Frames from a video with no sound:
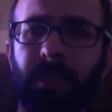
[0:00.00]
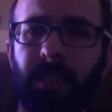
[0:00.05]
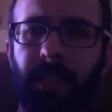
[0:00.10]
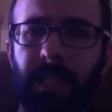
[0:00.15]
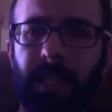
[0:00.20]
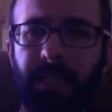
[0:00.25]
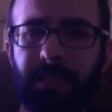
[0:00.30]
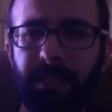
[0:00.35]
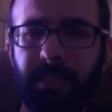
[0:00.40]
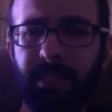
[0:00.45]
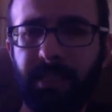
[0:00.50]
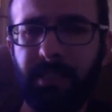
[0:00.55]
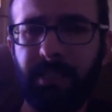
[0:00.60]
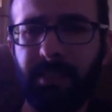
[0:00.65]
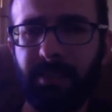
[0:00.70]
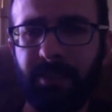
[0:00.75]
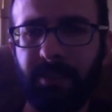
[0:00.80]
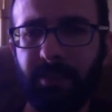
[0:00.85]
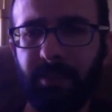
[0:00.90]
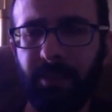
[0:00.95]
and this
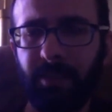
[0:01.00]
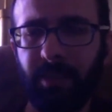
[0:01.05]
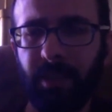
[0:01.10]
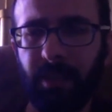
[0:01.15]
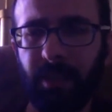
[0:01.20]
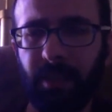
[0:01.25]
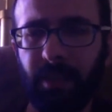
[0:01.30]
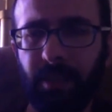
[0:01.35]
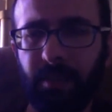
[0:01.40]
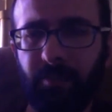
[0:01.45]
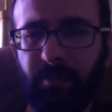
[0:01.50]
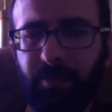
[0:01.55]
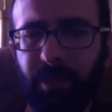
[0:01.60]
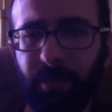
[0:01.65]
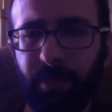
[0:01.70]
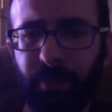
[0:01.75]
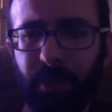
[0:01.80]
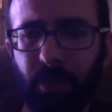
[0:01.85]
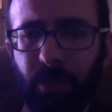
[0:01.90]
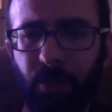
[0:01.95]
is
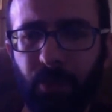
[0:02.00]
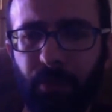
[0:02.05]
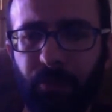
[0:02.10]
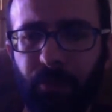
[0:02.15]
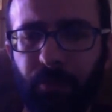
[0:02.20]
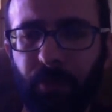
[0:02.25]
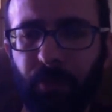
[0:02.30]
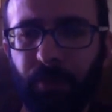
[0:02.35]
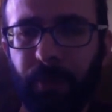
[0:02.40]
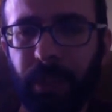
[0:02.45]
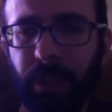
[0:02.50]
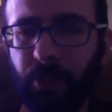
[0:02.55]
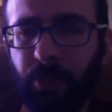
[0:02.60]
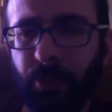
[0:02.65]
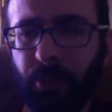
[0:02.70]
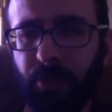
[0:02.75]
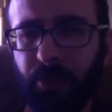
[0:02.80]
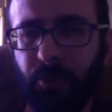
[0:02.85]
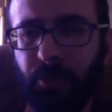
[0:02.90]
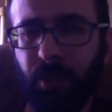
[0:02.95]
premature for me
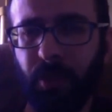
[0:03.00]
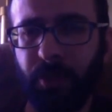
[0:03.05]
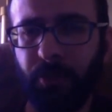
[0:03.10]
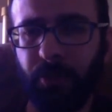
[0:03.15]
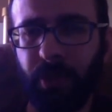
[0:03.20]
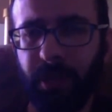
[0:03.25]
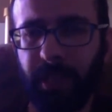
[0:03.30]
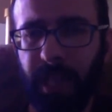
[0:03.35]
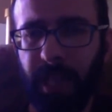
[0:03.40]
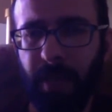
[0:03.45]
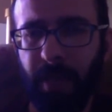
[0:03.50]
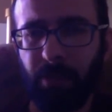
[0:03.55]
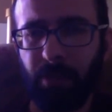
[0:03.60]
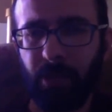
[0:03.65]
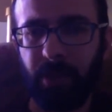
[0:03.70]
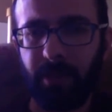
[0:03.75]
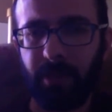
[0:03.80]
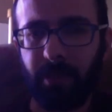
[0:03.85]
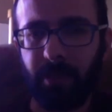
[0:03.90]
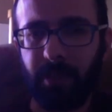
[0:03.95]
to try to
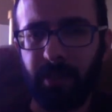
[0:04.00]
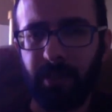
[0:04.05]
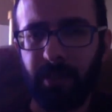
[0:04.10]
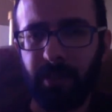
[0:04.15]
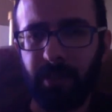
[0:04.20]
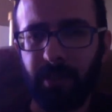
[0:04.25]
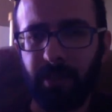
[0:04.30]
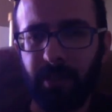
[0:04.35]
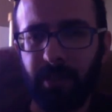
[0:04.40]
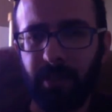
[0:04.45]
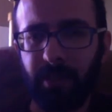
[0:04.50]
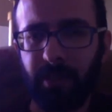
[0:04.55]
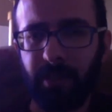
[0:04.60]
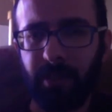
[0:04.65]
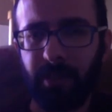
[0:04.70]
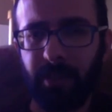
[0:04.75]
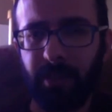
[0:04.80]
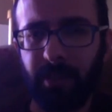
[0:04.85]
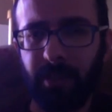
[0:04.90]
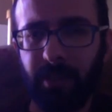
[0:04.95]
elaborate this,
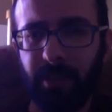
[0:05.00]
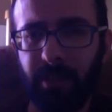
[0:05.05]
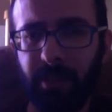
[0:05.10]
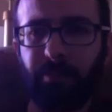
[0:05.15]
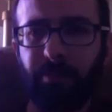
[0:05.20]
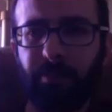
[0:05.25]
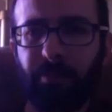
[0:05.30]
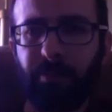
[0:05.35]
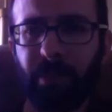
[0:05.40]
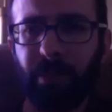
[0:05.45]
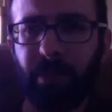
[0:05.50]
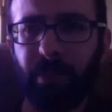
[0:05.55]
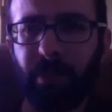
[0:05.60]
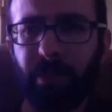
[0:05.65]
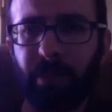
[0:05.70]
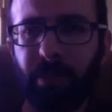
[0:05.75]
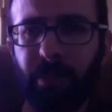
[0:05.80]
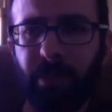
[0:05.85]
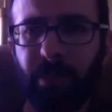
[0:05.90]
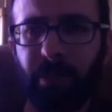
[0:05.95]
but
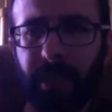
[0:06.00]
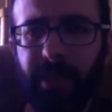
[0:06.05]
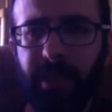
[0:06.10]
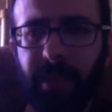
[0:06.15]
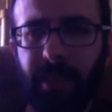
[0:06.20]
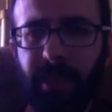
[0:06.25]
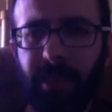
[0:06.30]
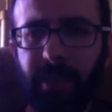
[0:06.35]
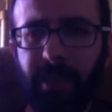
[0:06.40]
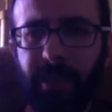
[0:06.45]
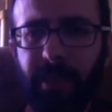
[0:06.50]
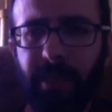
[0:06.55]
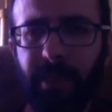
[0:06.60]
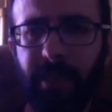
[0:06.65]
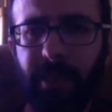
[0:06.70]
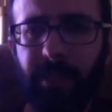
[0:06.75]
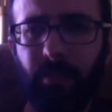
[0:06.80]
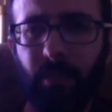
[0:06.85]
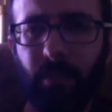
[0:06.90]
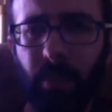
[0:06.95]
all I can
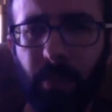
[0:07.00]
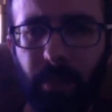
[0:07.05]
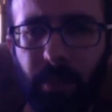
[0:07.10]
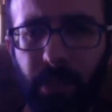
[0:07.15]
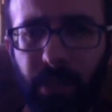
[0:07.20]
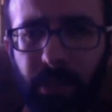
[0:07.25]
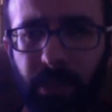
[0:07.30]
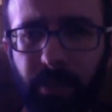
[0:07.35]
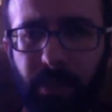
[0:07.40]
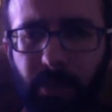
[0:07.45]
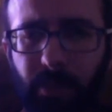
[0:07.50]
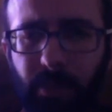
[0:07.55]
say that we